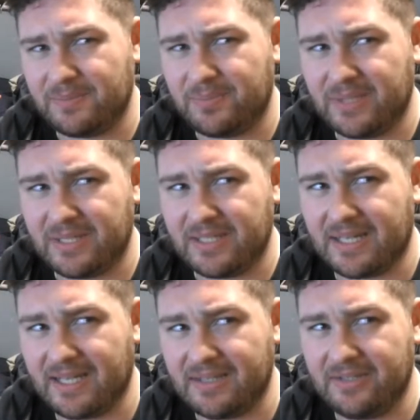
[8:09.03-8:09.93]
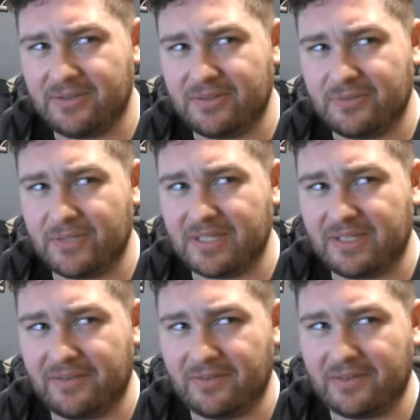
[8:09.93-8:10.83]
but kinda used what's
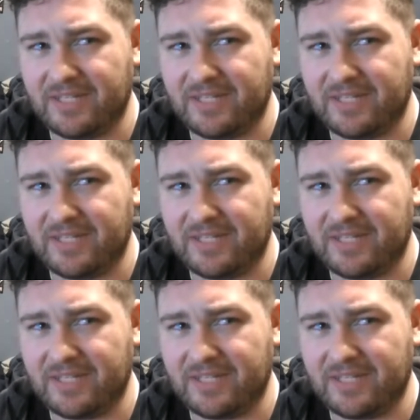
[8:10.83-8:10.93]
left of her